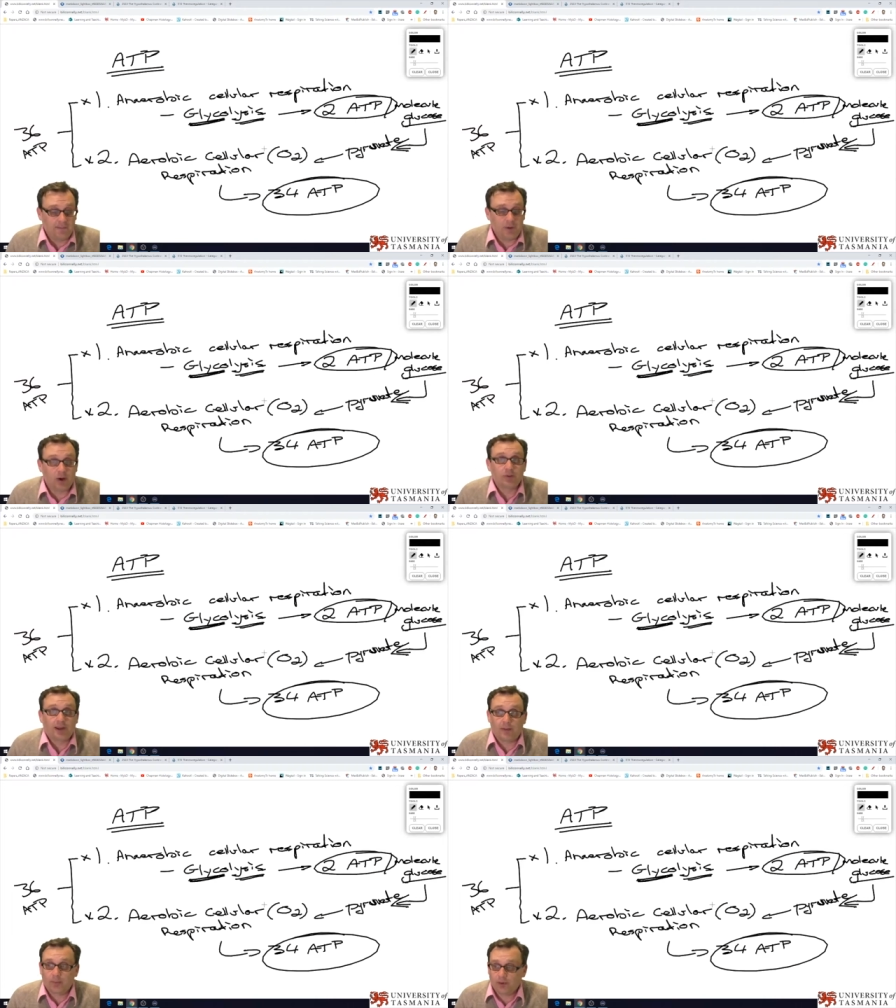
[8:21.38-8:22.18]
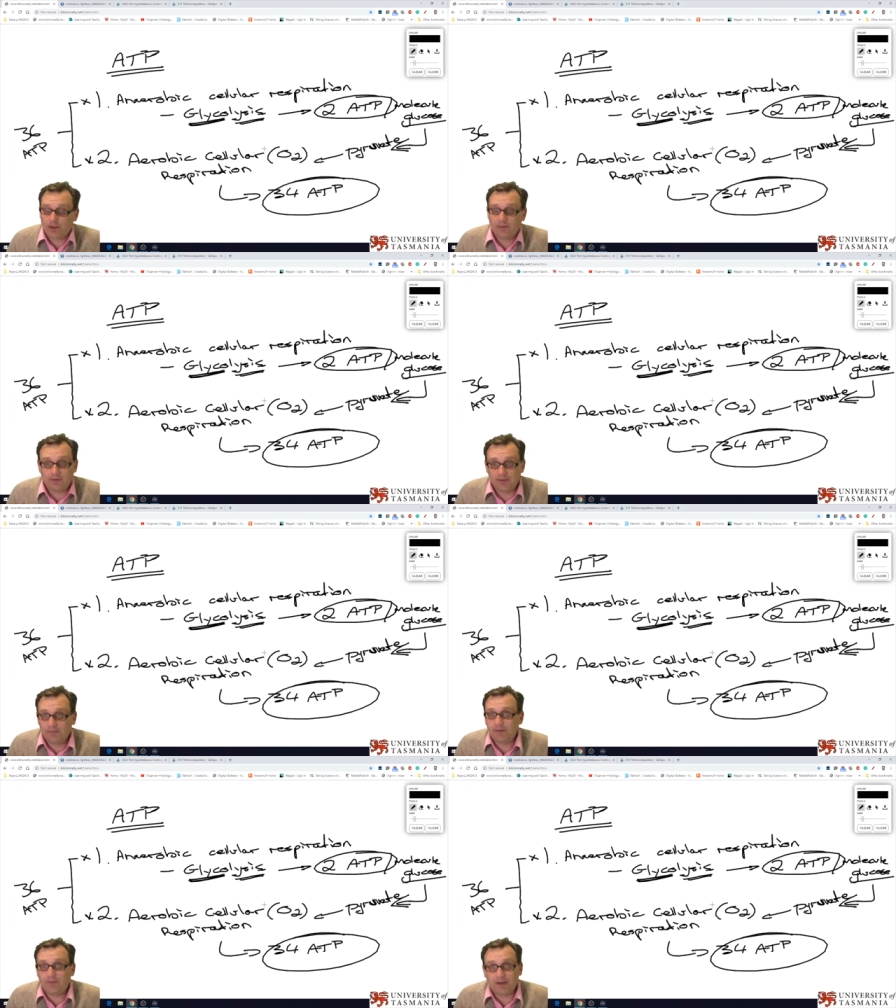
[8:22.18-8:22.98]
um, hold our
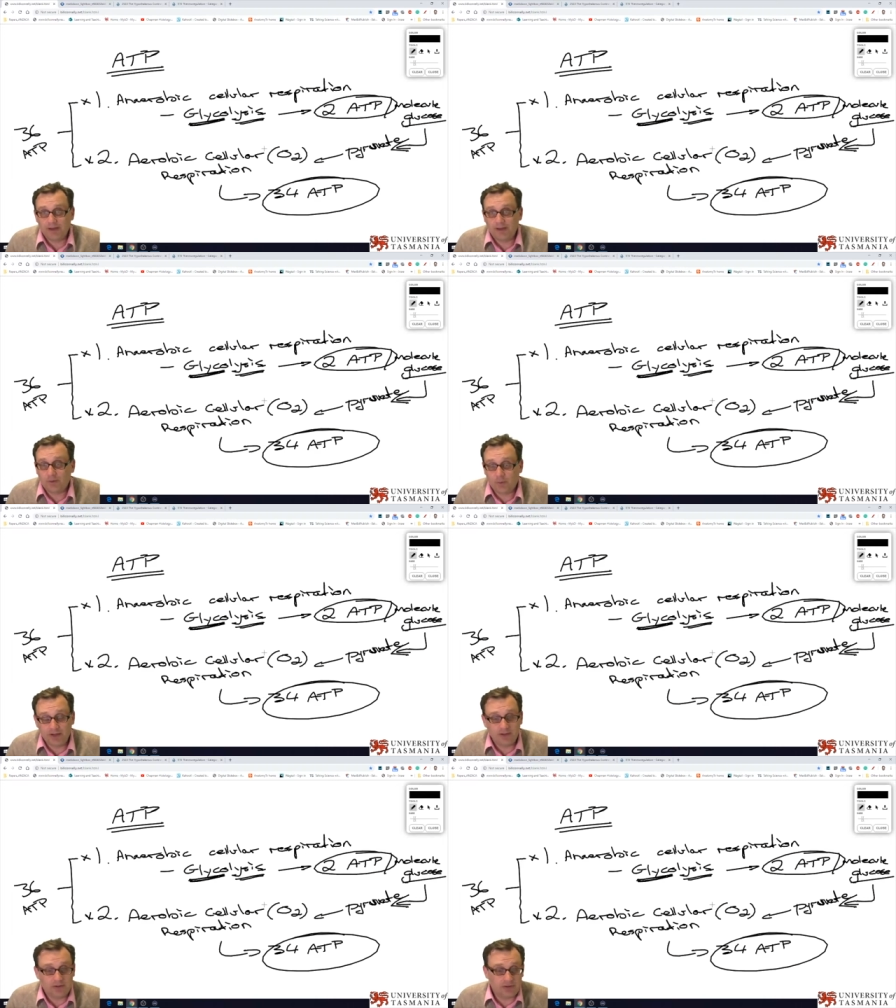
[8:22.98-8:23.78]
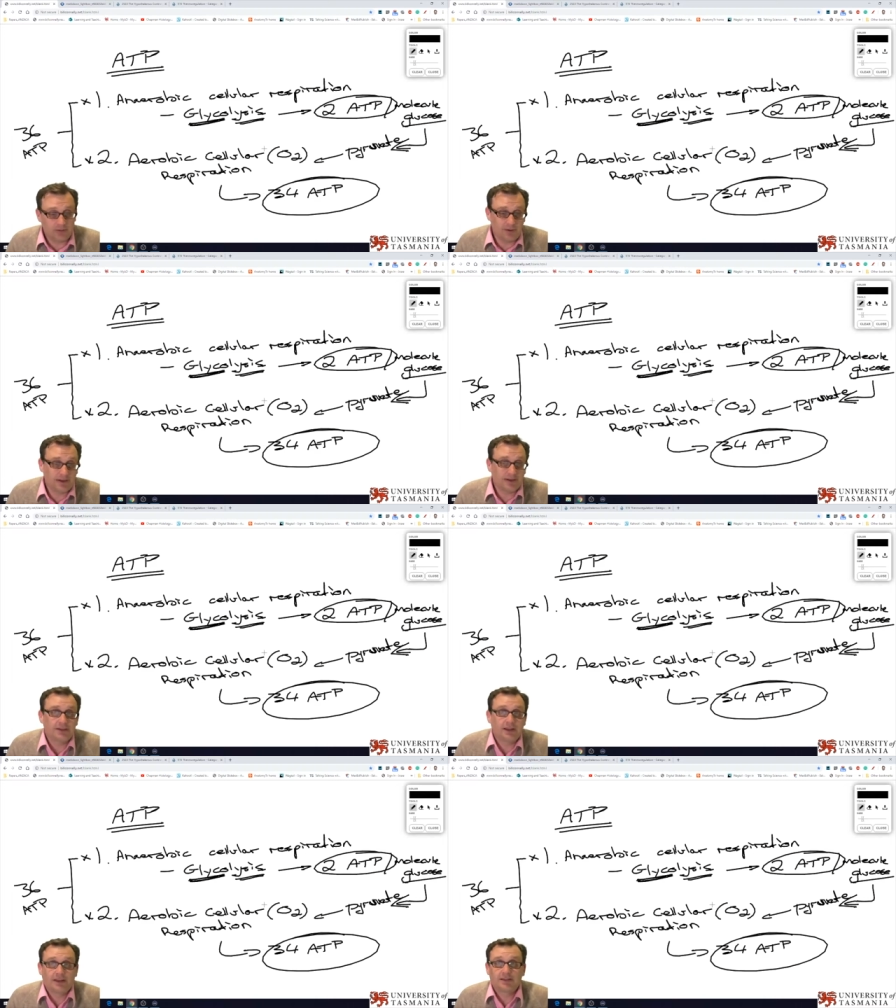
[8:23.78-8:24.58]
breath for 15, 20, 30
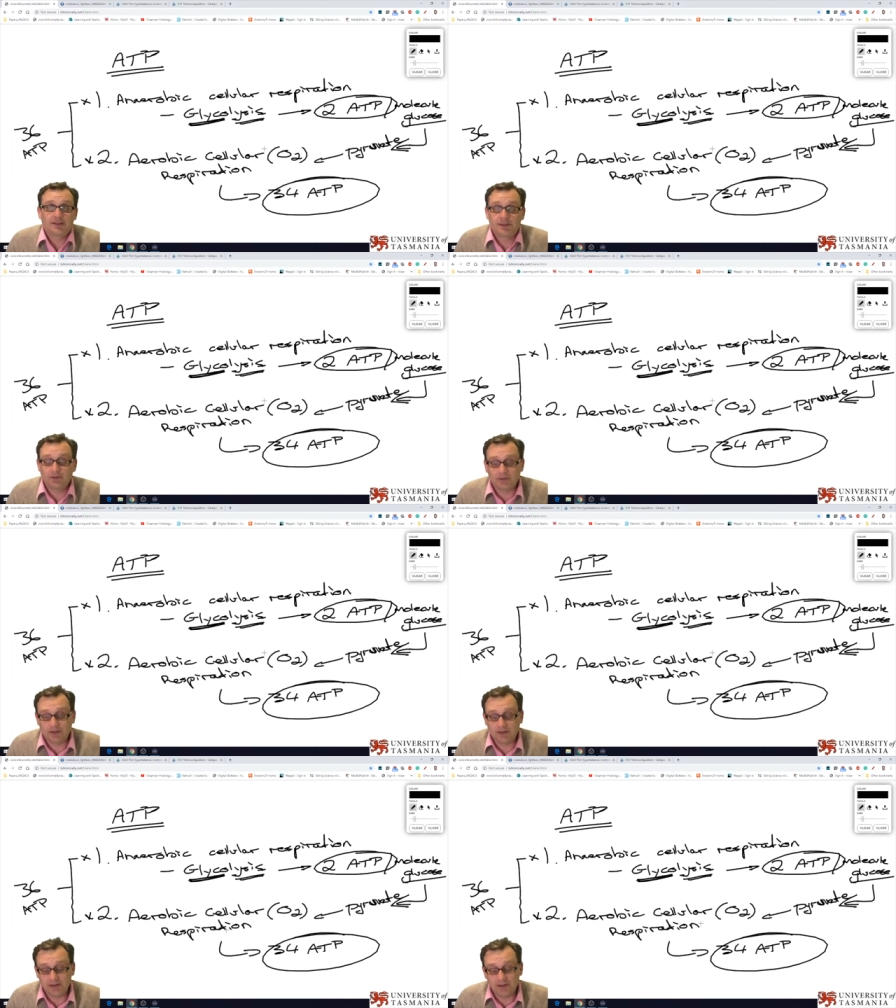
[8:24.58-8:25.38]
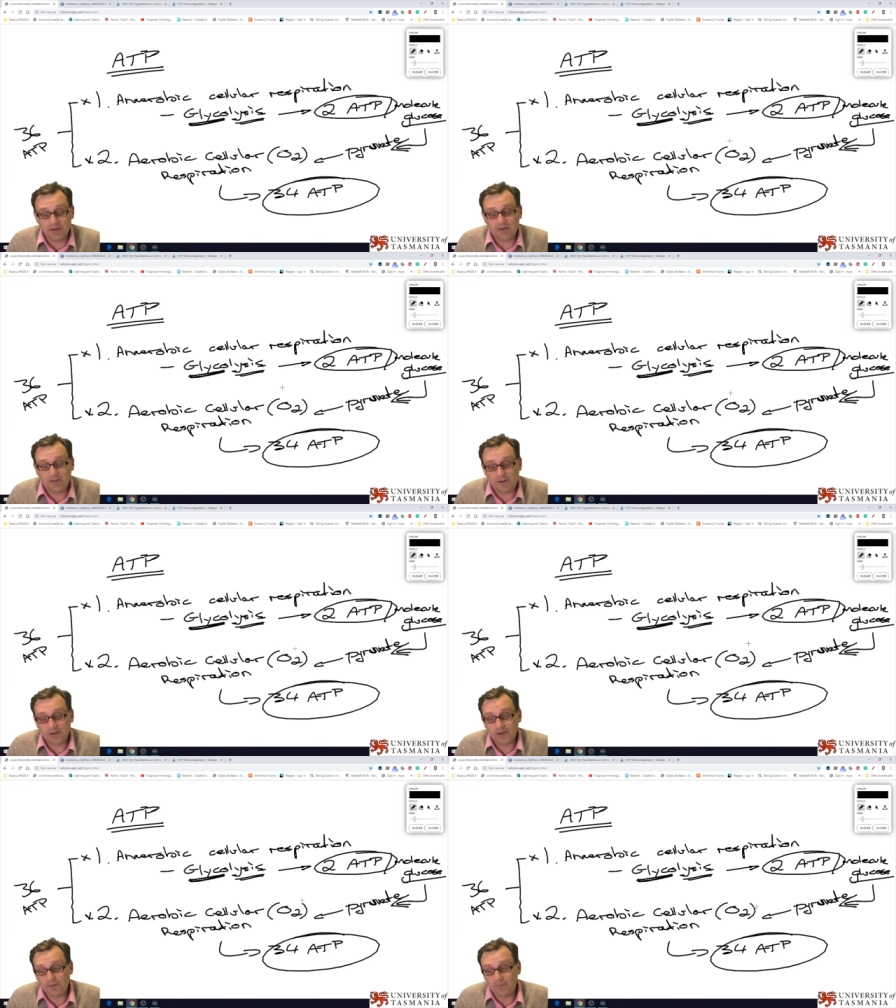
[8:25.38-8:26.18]
minutes and still continue
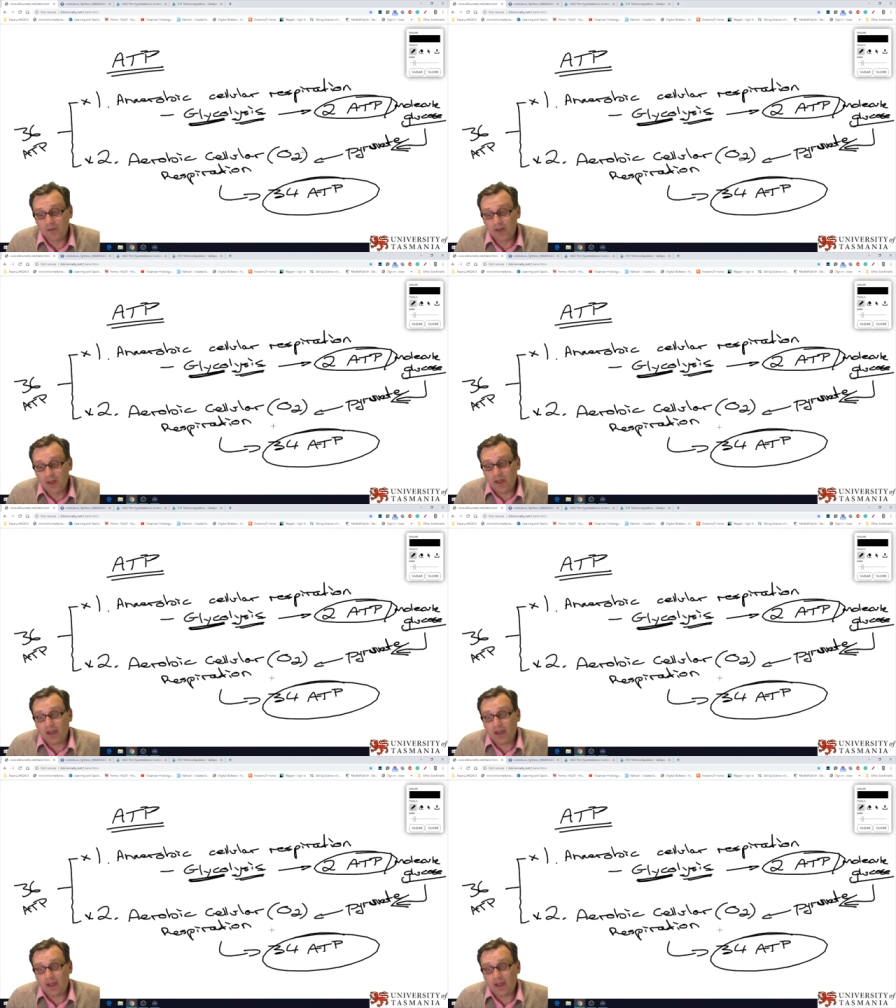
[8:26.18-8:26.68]
to function.